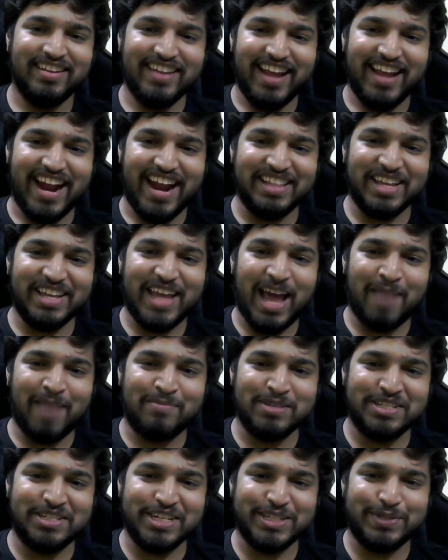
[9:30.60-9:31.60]
And the gap
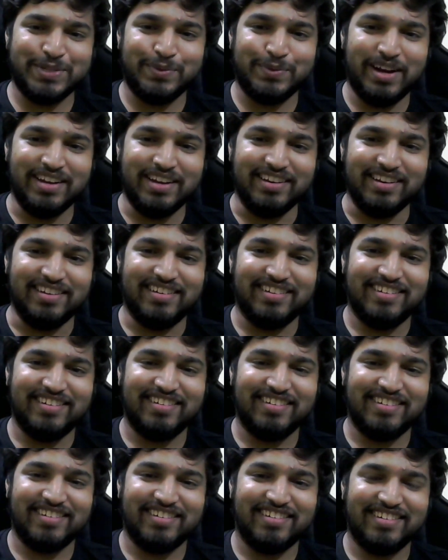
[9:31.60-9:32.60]
is just 1.
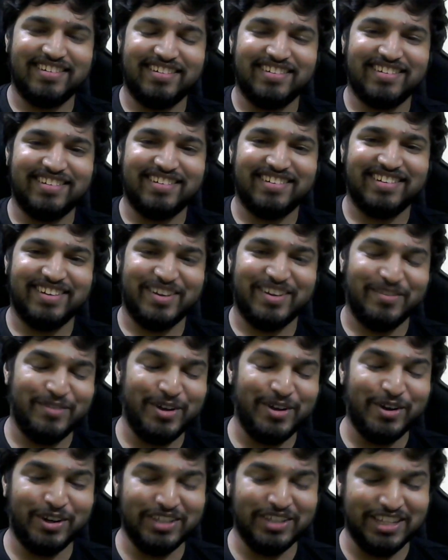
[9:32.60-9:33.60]
We
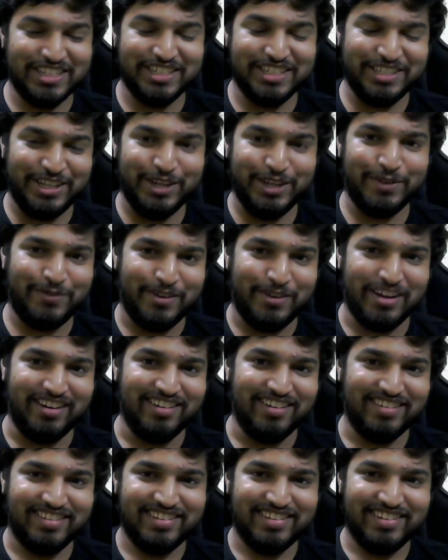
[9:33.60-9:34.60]
got the GCD of 1.
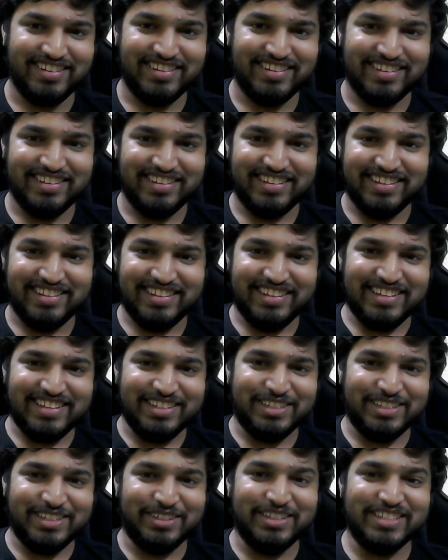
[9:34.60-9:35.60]

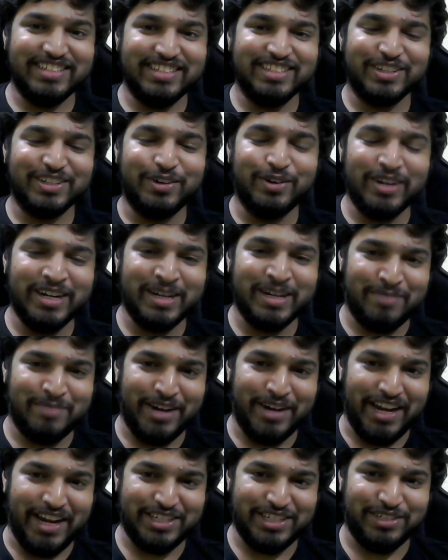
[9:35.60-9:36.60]
So this is a cool
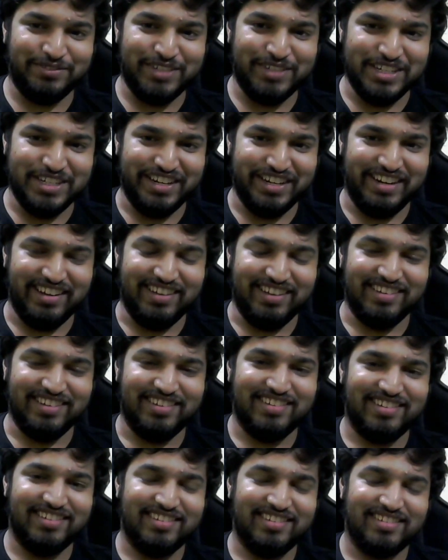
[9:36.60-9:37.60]
interpretation of GCD.
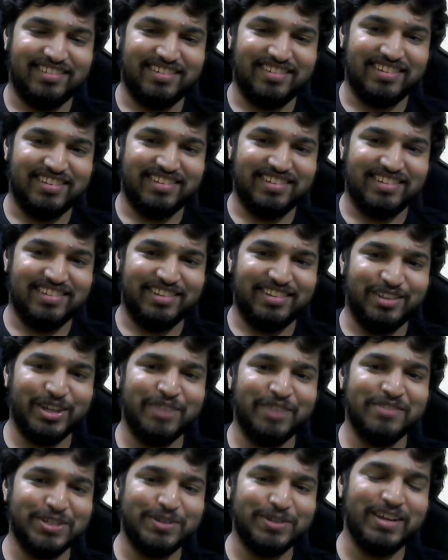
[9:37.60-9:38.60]
You can
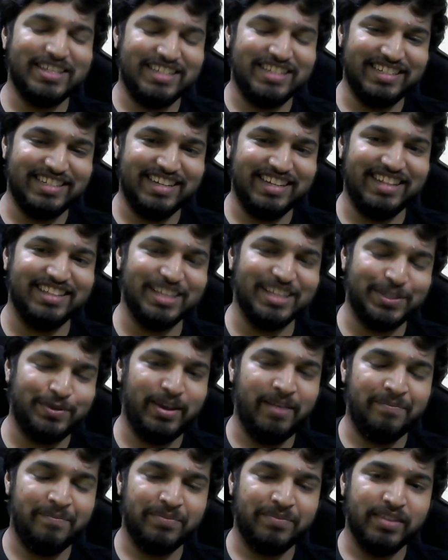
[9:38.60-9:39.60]
visualize GCD this way.
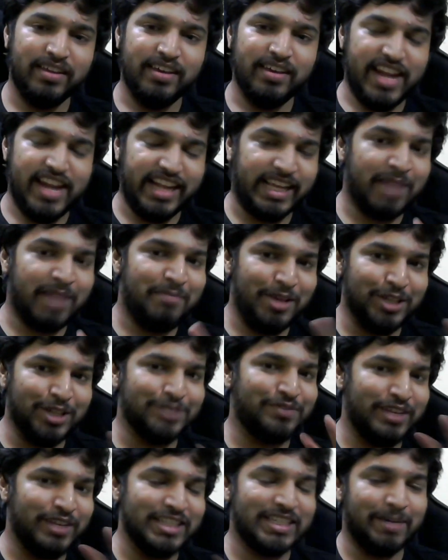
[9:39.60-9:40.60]
It can be
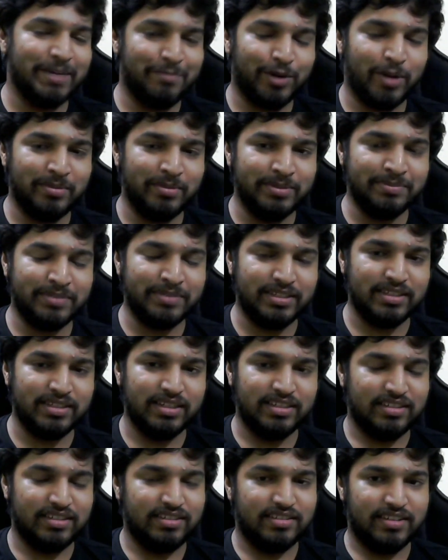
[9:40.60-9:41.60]
useful in some problems,
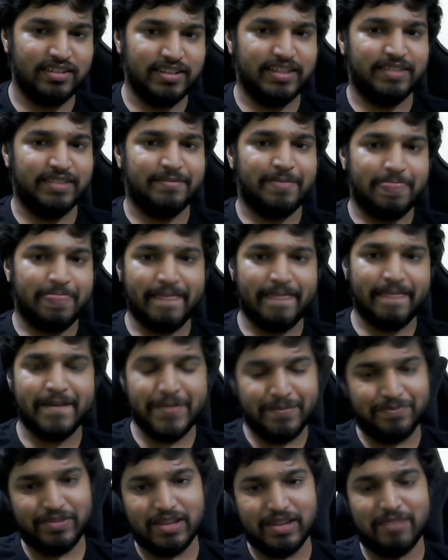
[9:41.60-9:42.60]

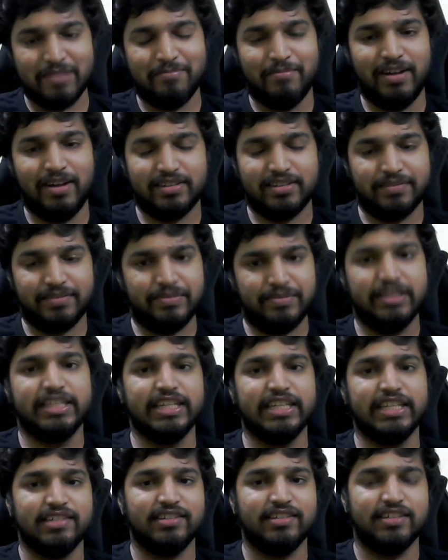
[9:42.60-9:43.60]
but
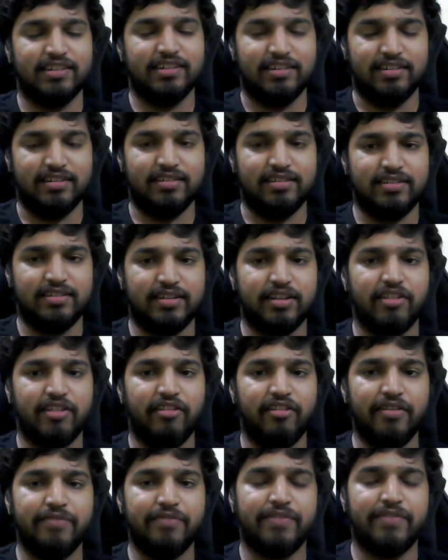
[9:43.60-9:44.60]
this is a
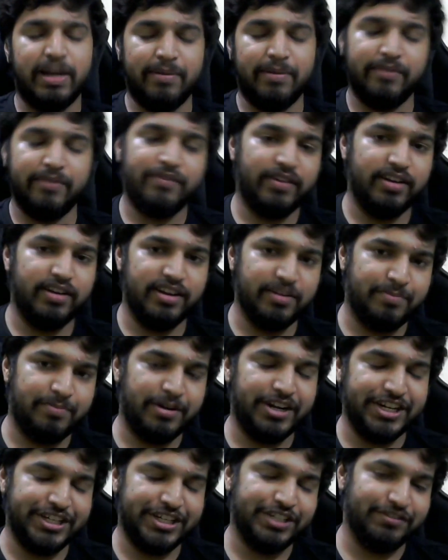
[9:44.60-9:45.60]
fun
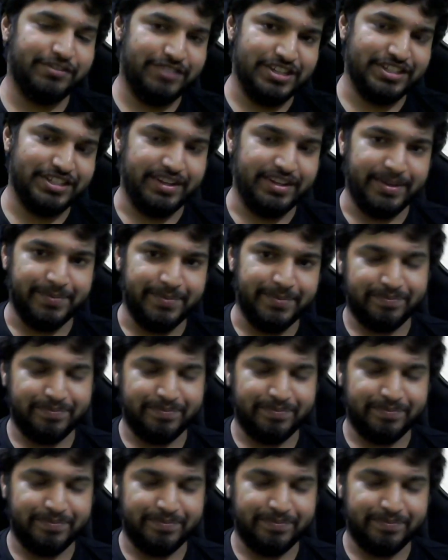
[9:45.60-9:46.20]
interpretation of GCD.